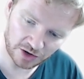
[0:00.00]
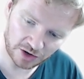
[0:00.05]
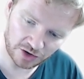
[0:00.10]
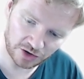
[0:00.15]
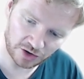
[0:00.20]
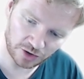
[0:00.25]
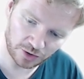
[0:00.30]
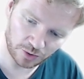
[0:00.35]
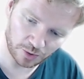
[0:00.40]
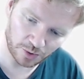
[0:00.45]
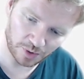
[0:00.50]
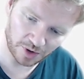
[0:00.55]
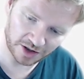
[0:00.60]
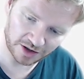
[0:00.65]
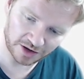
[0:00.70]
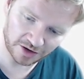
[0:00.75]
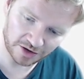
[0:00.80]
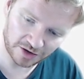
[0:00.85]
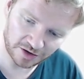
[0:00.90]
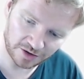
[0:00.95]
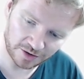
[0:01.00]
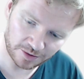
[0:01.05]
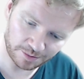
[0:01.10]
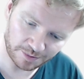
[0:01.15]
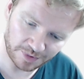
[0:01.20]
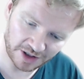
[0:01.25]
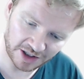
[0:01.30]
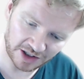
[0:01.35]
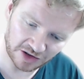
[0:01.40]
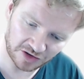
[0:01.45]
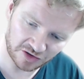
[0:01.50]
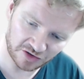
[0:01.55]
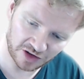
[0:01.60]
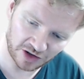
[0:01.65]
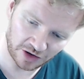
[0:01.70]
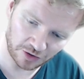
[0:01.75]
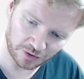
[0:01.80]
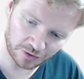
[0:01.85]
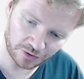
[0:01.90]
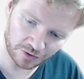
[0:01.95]
Q1 by
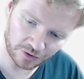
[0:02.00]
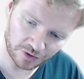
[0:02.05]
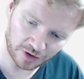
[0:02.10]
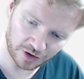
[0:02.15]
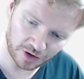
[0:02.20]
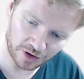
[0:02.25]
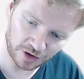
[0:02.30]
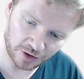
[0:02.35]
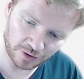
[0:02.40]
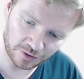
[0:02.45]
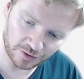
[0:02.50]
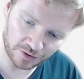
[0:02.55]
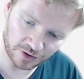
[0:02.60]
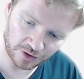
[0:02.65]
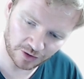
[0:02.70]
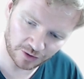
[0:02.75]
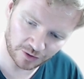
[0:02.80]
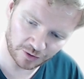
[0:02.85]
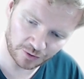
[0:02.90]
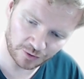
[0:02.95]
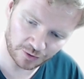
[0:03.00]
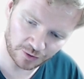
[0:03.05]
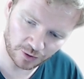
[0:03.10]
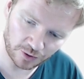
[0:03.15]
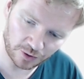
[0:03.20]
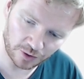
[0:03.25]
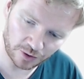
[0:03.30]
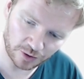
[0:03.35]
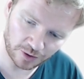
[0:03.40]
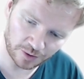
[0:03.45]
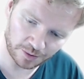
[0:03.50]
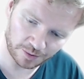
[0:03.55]
itself over 4